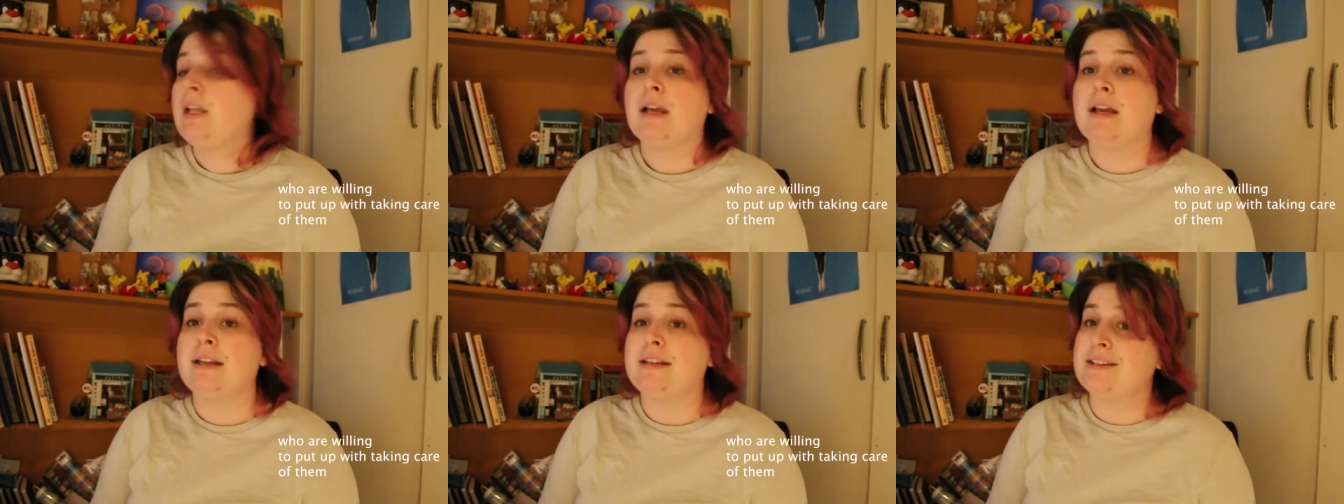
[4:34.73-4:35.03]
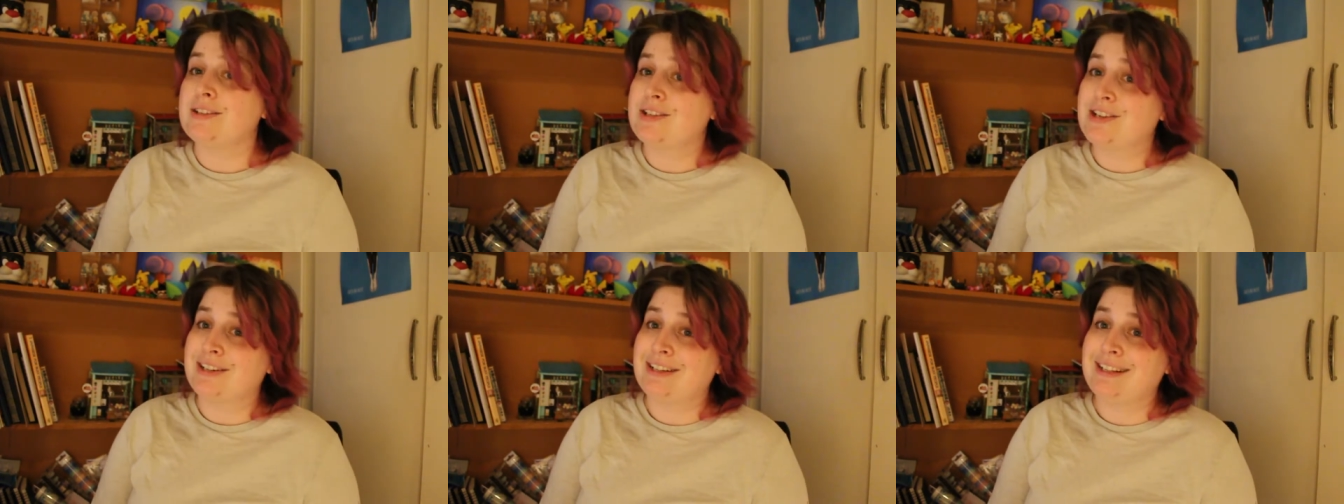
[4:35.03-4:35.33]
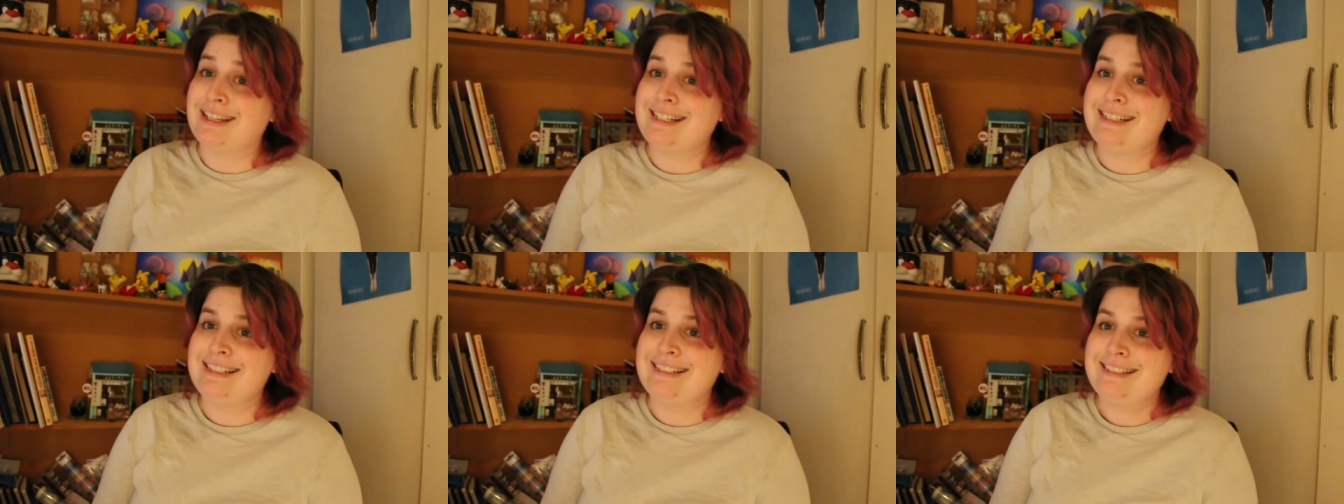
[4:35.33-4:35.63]

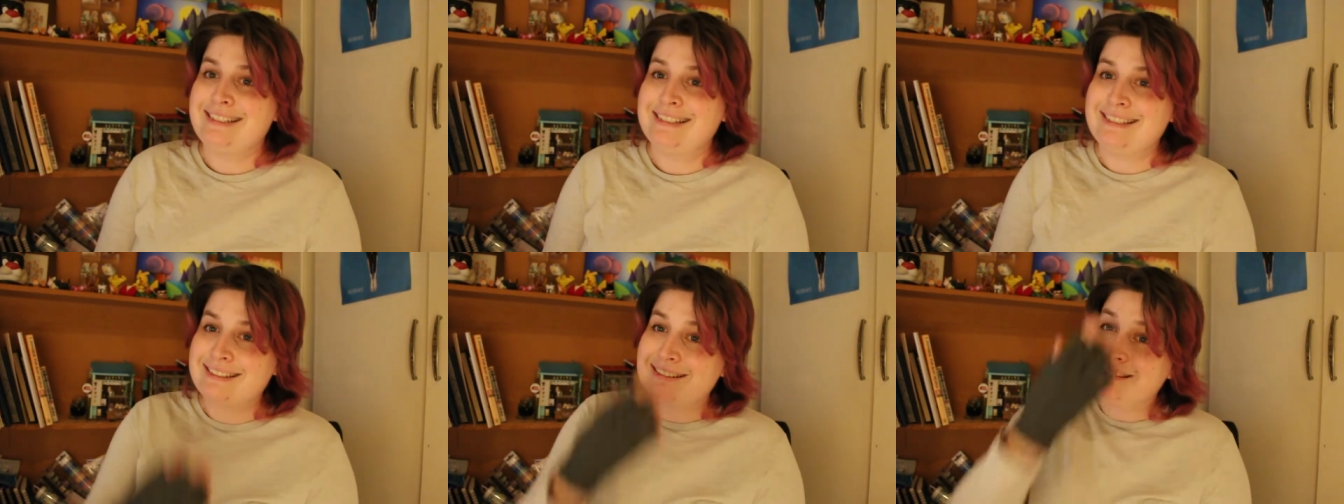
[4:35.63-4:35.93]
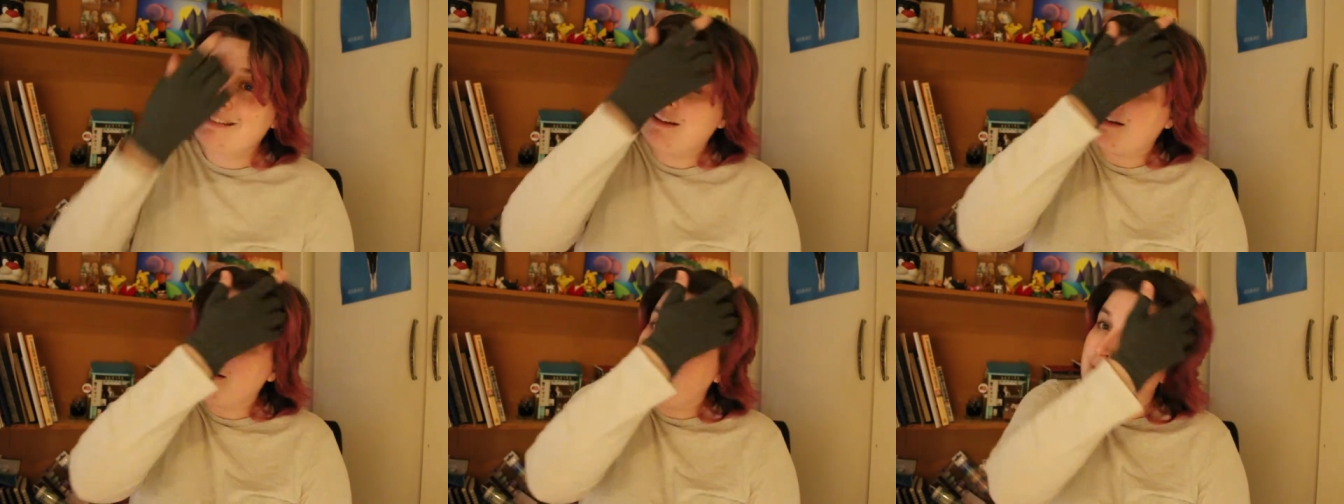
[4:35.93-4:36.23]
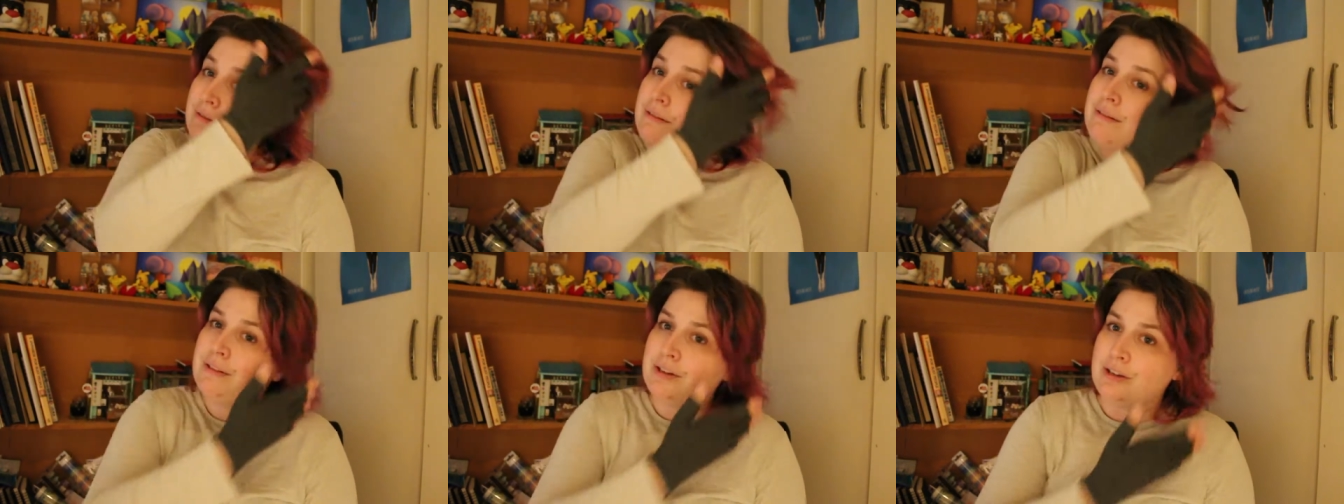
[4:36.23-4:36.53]
Additionally,
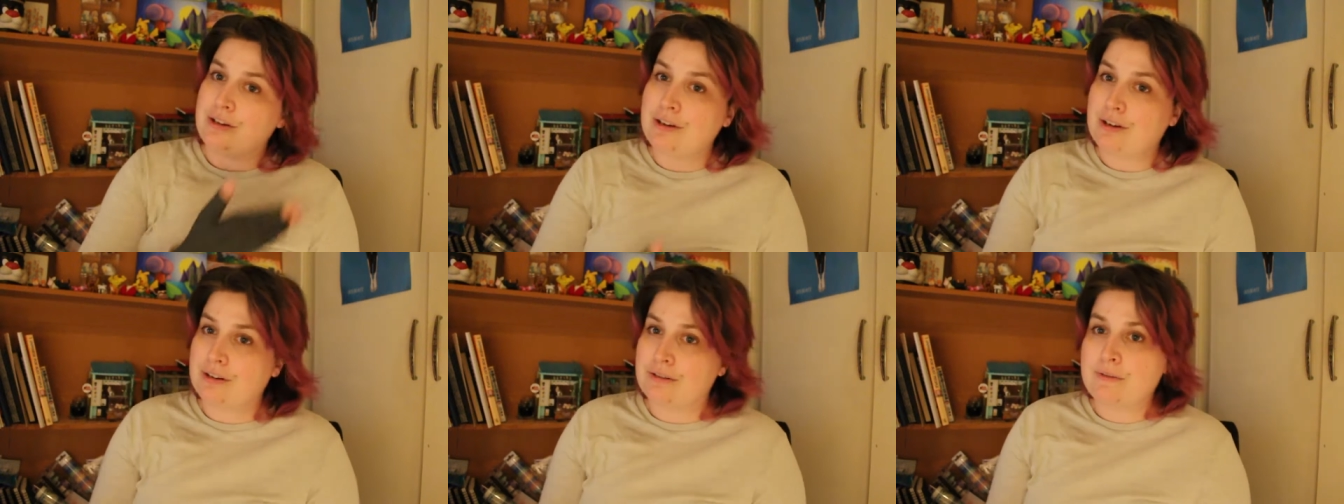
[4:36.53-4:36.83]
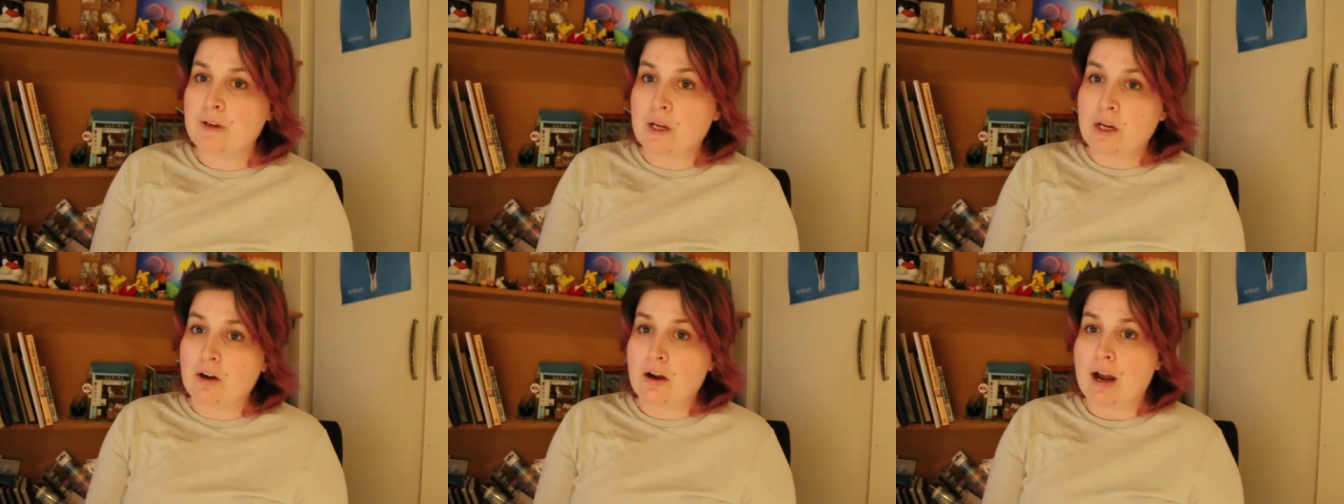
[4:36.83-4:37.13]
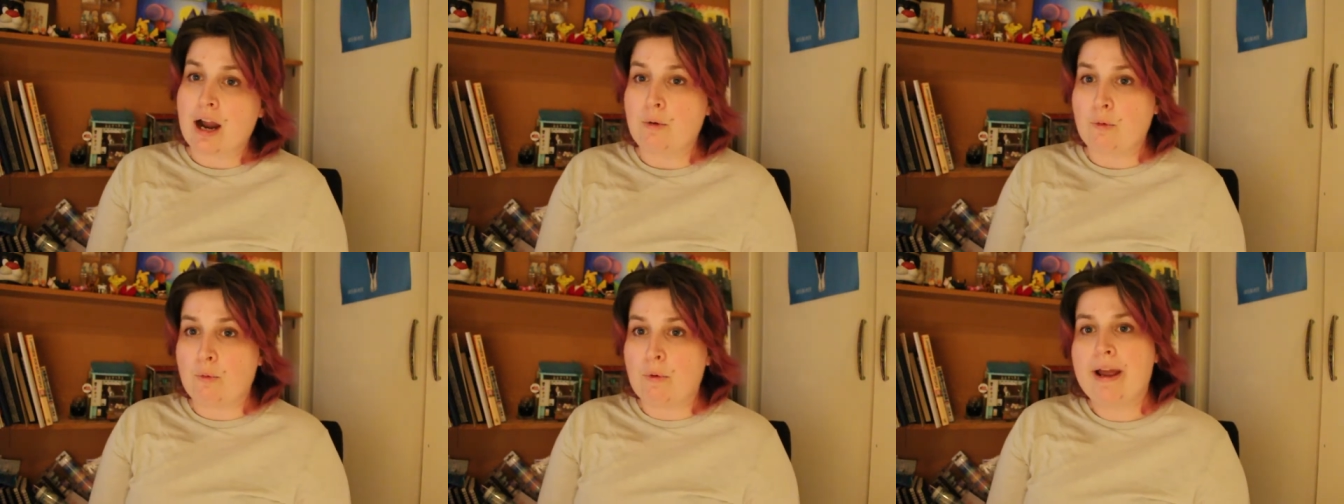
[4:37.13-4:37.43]
you gotta figure out